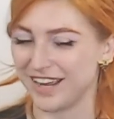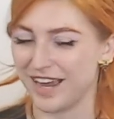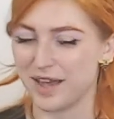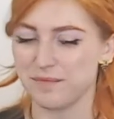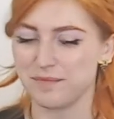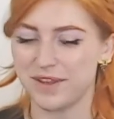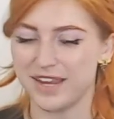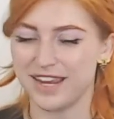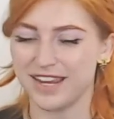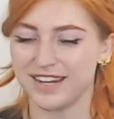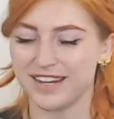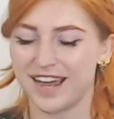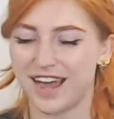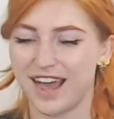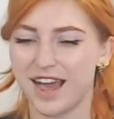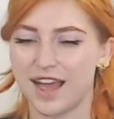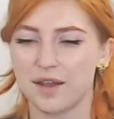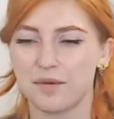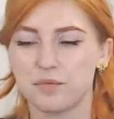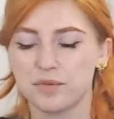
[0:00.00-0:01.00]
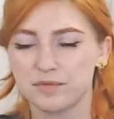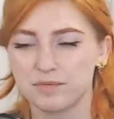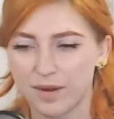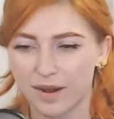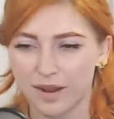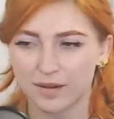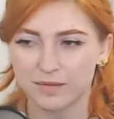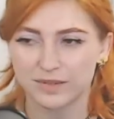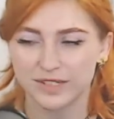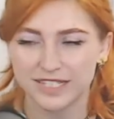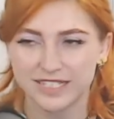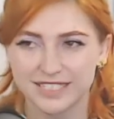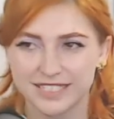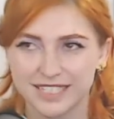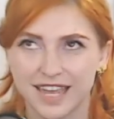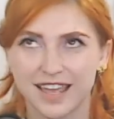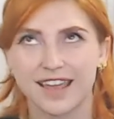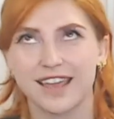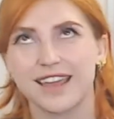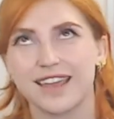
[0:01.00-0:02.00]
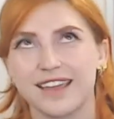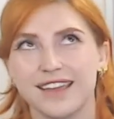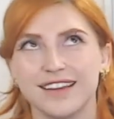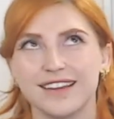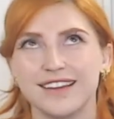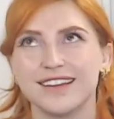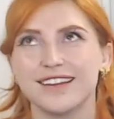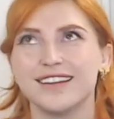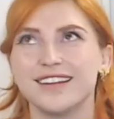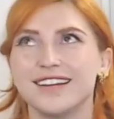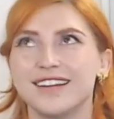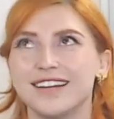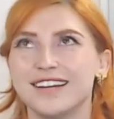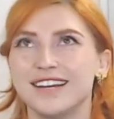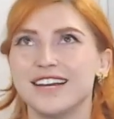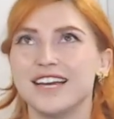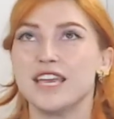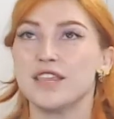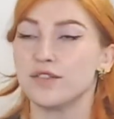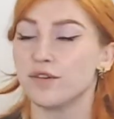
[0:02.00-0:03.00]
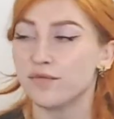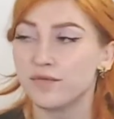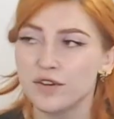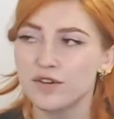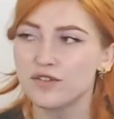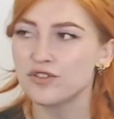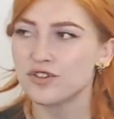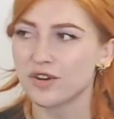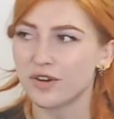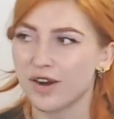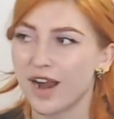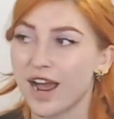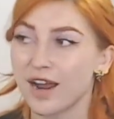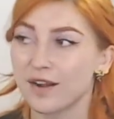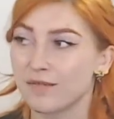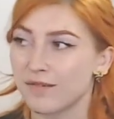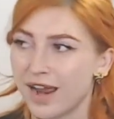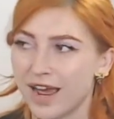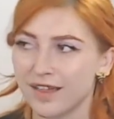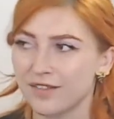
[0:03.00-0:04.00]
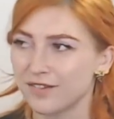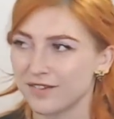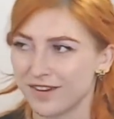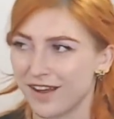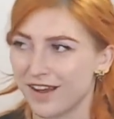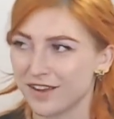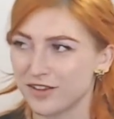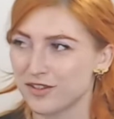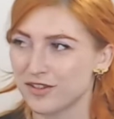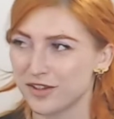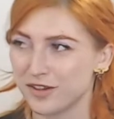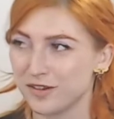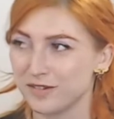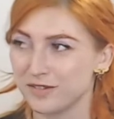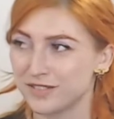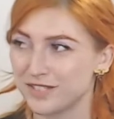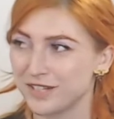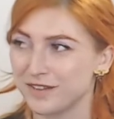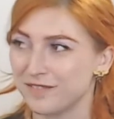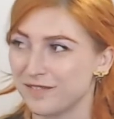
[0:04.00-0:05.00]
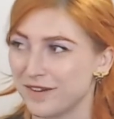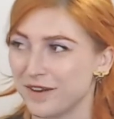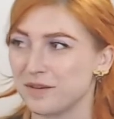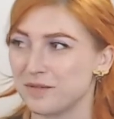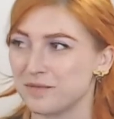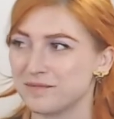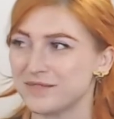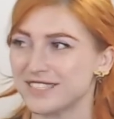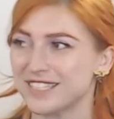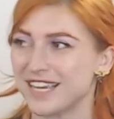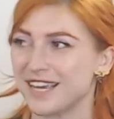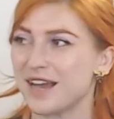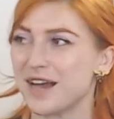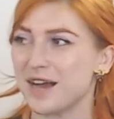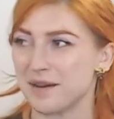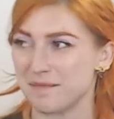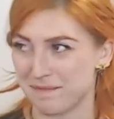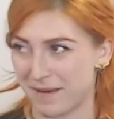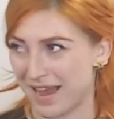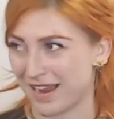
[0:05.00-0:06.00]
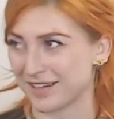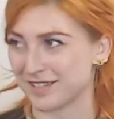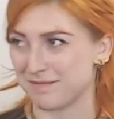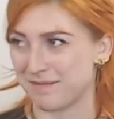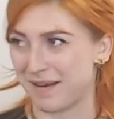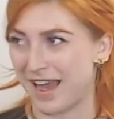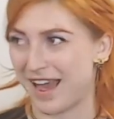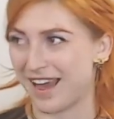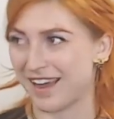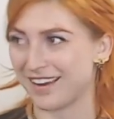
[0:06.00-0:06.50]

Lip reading: I mean, I would probably say in the future, I'd rather not shoot 2 films back to back.